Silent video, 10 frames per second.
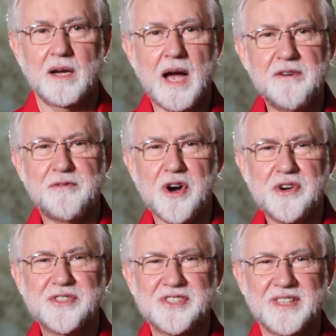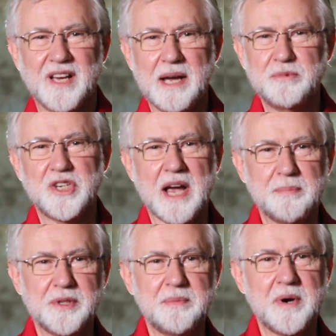Hi folks, I'm
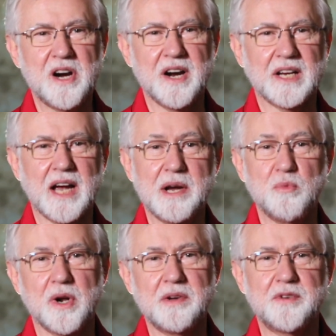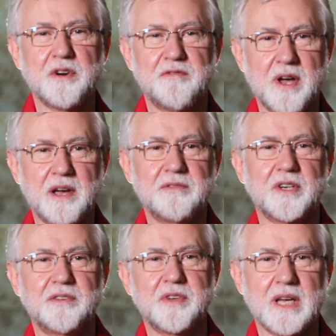Chaplain Merrick. I am one of your
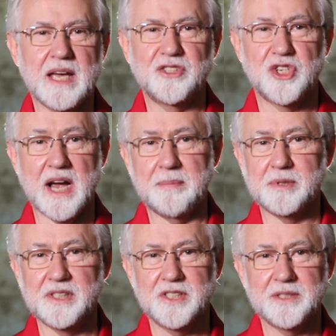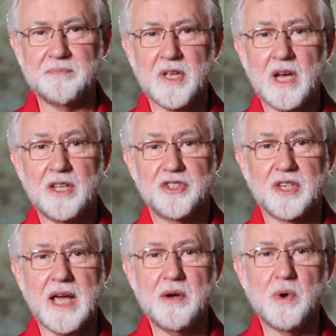Fayetteville VA chaplains.
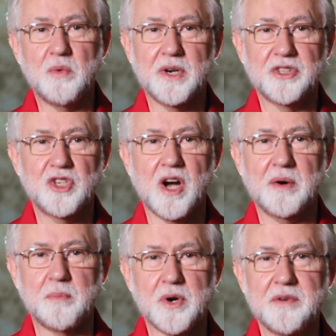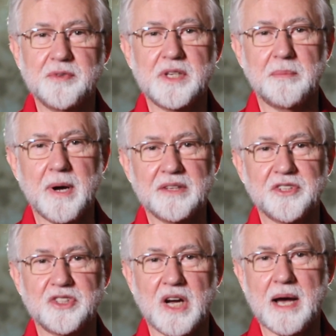Today we want to talk briefly about
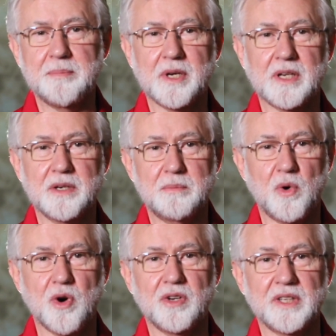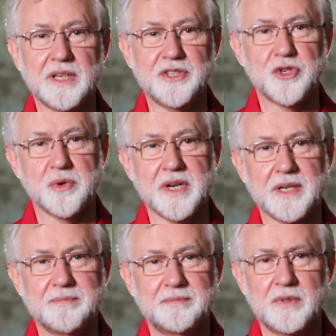the topic moral injury.
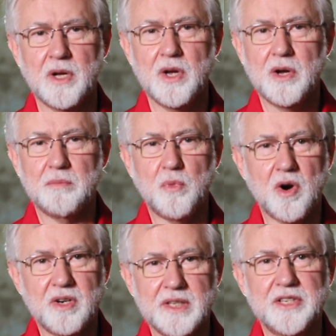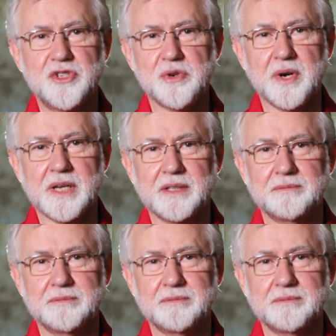Moral injury.